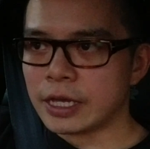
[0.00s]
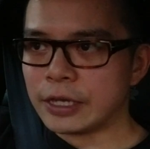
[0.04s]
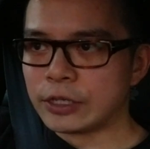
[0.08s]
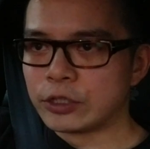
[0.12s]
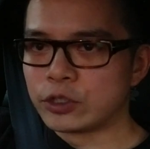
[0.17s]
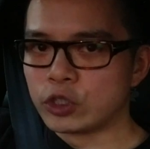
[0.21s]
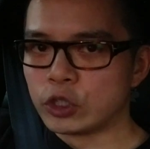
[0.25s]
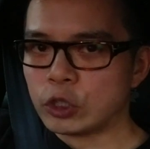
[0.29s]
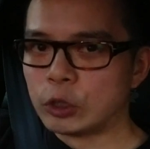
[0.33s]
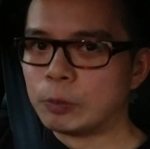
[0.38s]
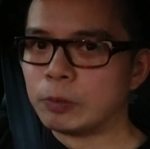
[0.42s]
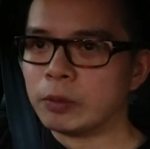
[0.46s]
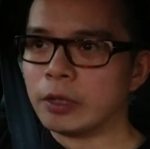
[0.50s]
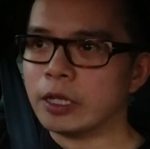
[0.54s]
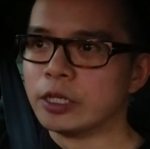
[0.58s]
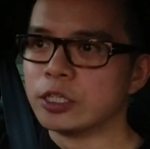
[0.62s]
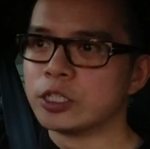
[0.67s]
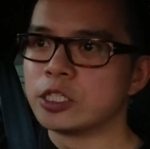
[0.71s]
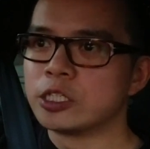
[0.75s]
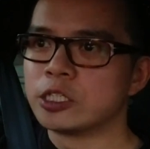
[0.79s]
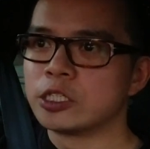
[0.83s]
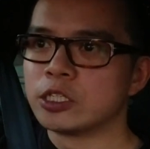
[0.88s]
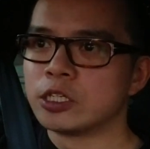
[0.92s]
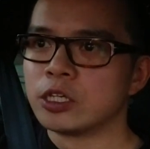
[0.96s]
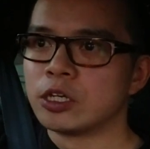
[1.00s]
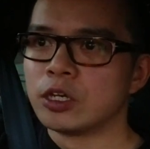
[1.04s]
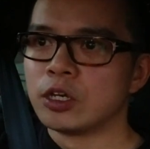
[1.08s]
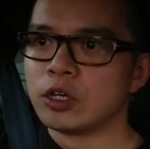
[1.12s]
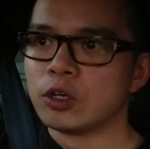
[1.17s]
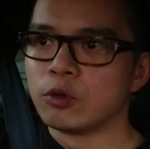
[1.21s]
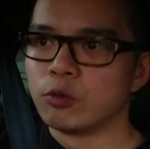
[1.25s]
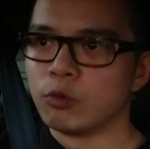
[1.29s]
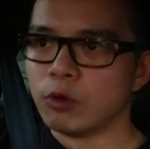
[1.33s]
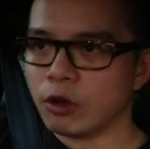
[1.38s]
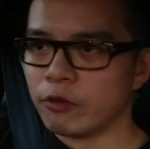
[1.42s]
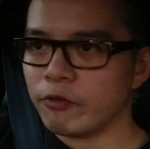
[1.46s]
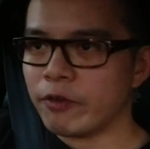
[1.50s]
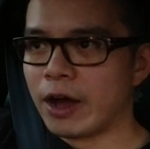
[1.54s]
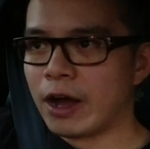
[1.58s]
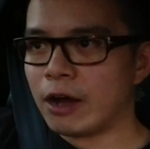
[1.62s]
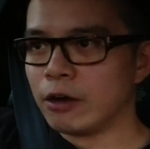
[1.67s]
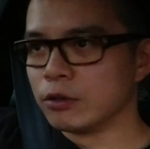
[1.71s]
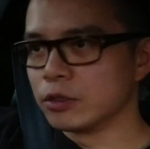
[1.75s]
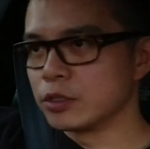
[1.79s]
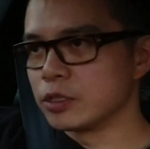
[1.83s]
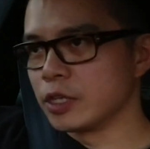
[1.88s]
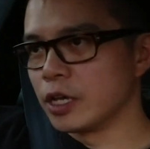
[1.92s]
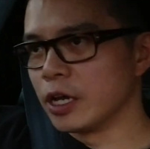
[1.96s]
Stage 2 Plus
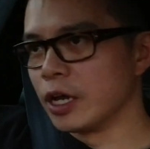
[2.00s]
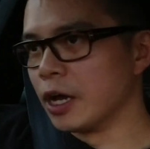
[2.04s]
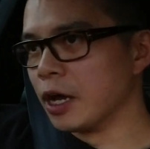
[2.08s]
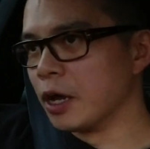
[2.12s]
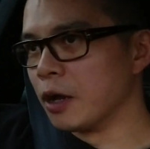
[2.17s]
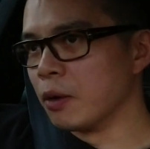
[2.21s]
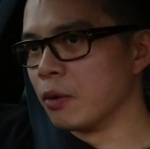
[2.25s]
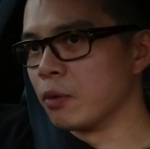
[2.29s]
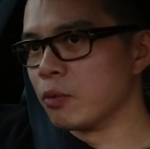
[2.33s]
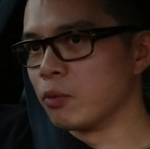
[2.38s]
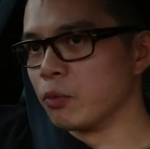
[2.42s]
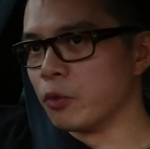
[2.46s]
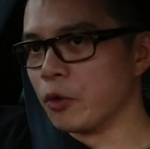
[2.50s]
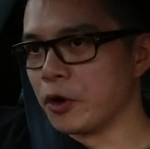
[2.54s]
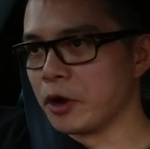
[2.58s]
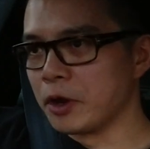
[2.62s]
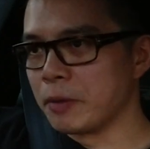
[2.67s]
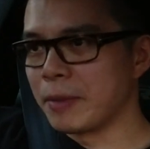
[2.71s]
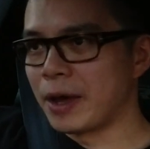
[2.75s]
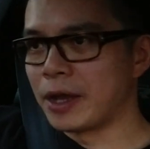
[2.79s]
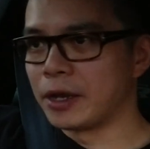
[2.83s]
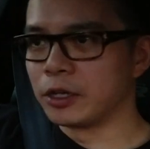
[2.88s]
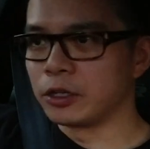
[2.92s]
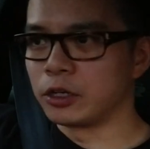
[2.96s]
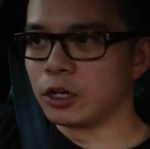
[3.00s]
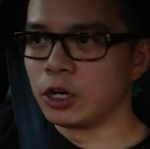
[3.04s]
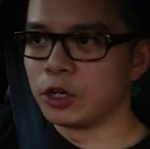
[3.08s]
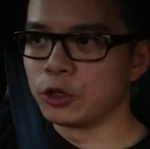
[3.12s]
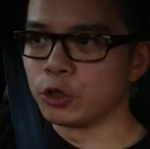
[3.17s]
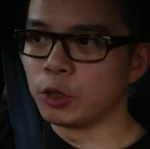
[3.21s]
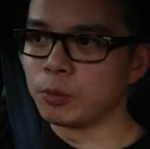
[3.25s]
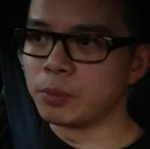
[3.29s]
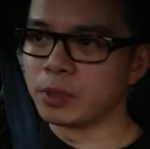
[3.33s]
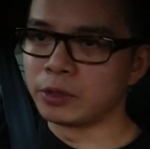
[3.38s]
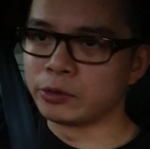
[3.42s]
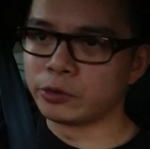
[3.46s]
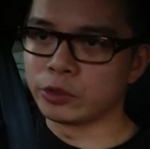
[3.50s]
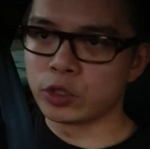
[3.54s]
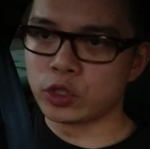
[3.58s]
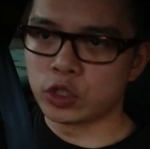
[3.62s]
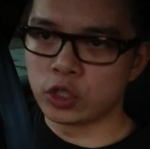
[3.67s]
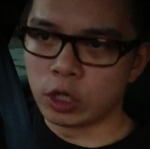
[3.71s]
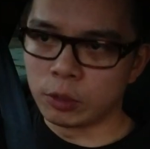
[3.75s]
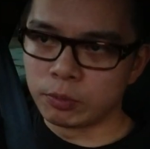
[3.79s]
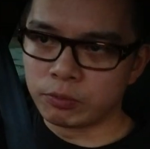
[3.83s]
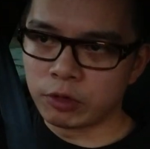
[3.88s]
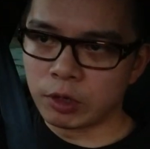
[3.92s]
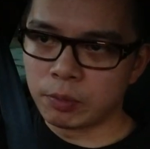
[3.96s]
without worrying about the car not being able
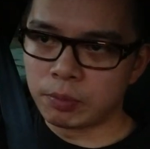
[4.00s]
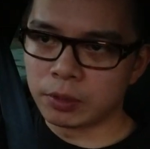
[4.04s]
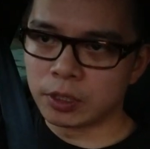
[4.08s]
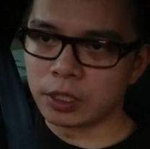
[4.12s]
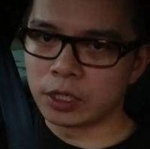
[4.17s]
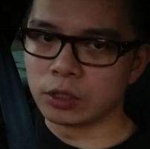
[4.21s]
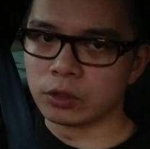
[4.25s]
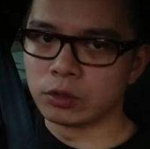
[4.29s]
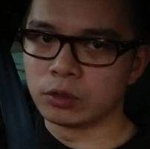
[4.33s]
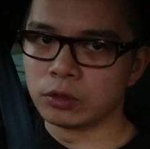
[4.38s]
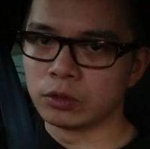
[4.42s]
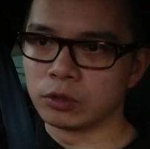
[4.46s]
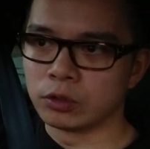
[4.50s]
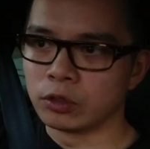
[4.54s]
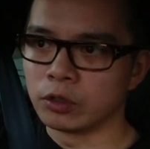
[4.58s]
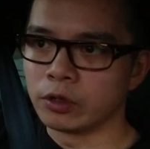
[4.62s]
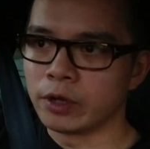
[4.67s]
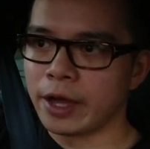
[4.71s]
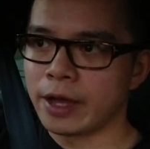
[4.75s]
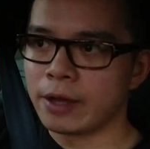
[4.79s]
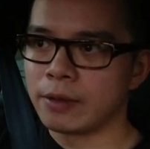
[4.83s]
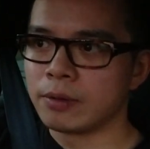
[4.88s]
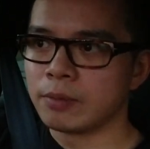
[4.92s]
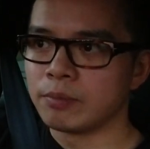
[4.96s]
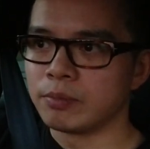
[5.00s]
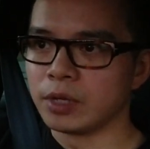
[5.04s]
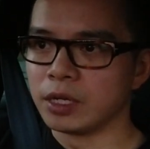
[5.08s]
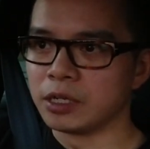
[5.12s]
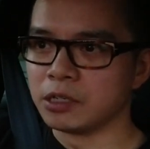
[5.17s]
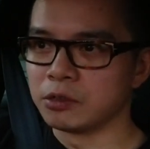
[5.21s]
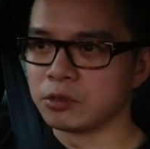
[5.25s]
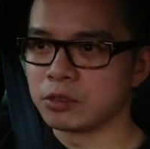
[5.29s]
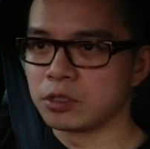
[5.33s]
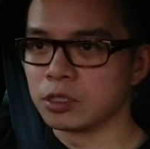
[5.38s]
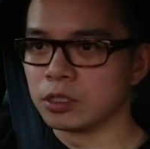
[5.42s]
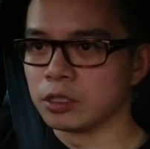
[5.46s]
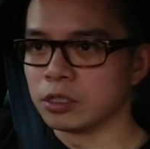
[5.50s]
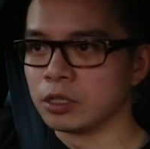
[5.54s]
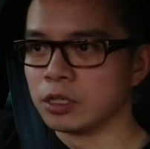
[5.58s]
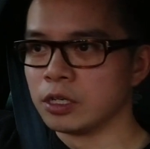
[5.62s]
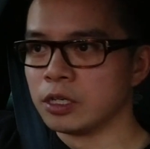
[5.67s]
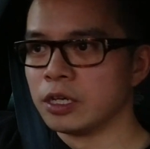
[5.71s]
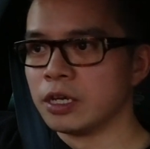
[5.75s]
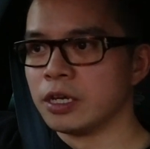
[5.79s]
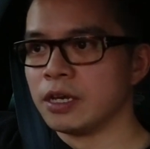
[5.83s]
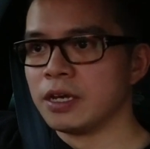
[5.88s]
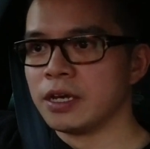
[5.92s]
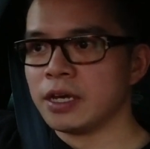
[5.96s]
to stop properly or not being able
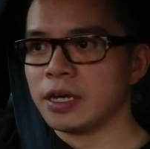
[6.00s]
to